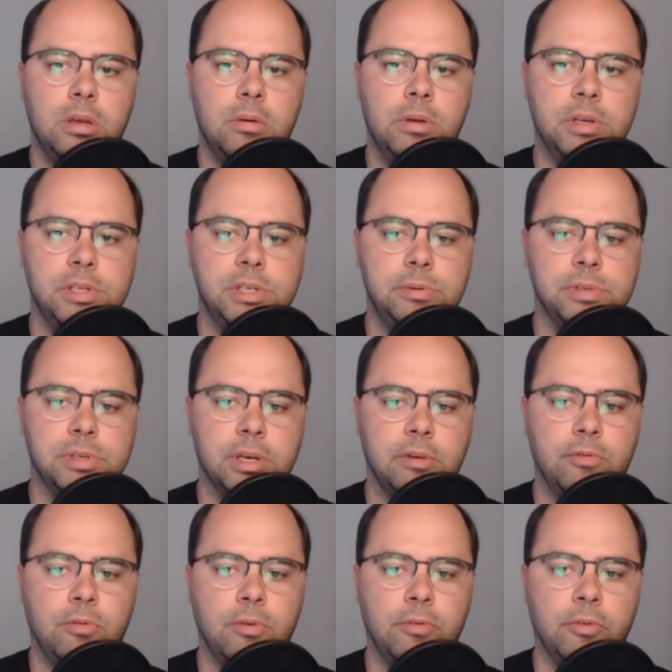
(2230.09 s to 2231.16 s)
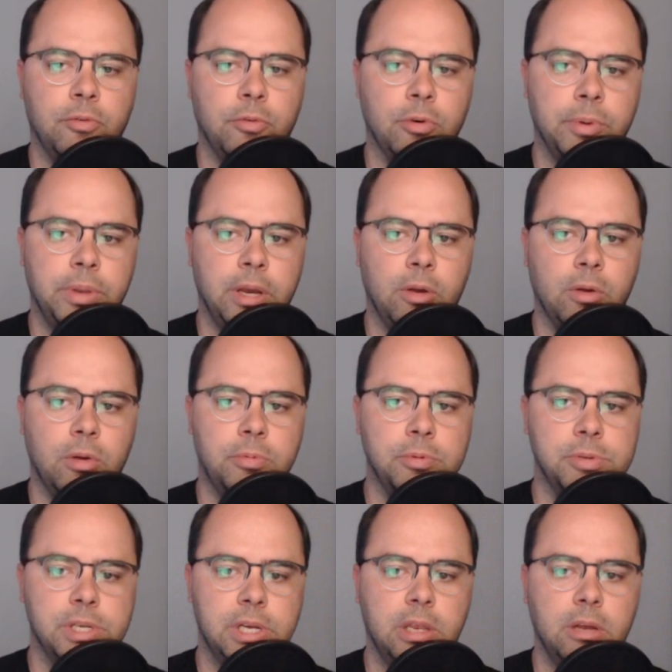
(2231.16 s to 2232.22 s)
because he was like 4 for 4 when that group was
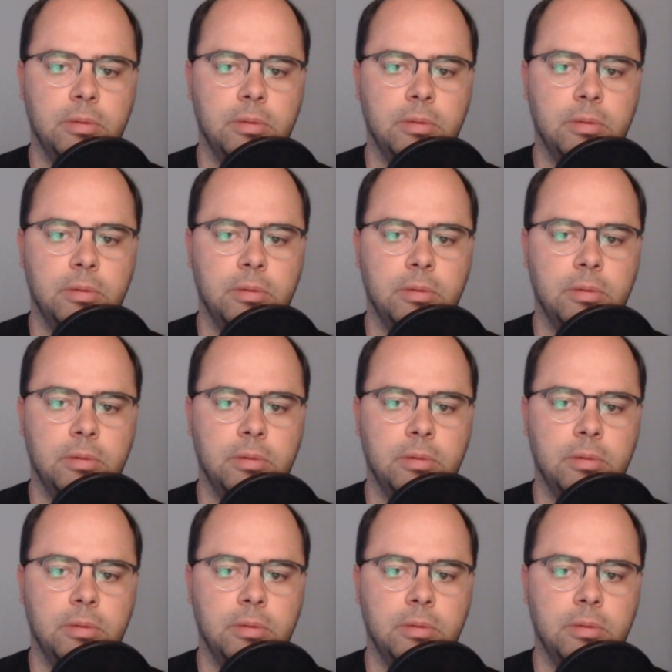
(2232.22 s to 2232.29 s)
together.